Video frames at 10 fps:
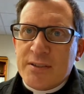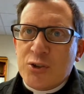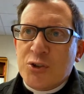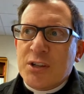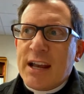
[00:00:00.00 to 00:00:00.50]
The
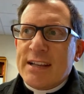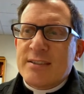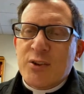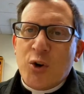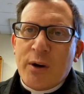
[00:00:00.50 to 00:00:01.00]
church has
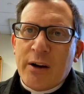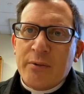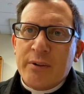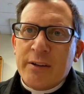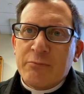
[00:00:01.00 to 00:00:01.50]
to go out
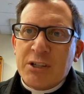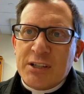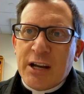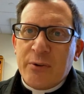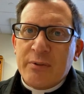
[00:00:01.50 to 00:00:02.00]
and reach
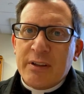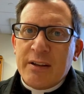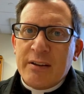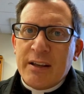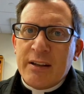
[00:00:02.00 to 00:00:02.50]
out
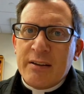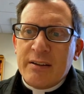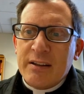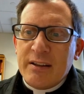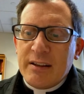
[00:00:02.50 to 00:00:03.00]

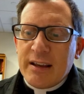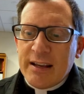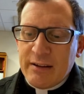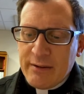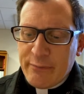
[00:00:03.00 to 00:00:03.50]

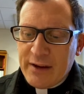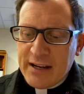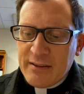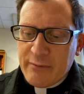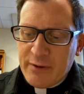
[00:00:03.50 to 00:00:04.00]
and
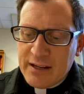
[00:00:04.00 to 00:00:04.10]
find